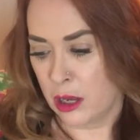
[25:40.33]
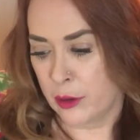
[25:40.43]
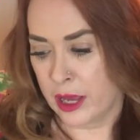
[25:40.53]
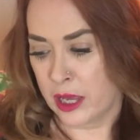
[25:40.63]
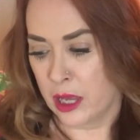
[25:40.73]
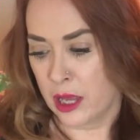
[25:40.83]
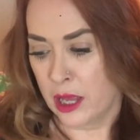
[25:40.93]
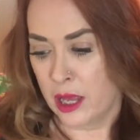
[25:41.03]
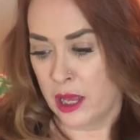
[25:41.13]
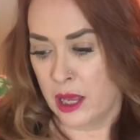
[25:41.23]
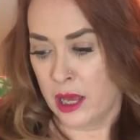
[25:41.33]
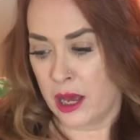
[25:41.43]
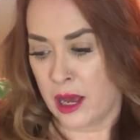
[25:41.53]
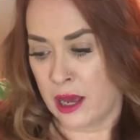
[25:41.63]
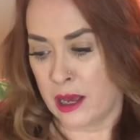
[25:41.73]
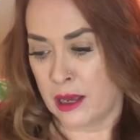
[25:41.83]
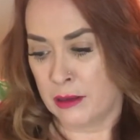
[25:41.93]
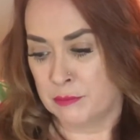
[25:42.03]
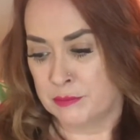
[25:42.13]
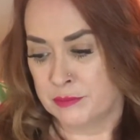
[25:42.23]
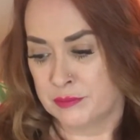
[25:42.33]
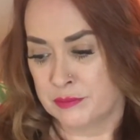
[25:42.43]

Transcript: Okay. Oh,